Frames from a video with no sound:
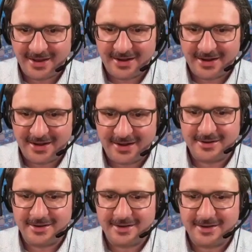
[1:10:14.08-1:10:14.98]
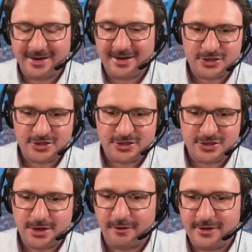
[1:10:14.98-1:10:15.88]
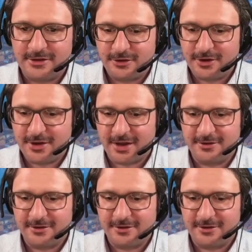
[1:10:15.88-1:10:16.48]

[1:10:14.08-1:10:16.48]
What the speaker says: and an announcement of the Student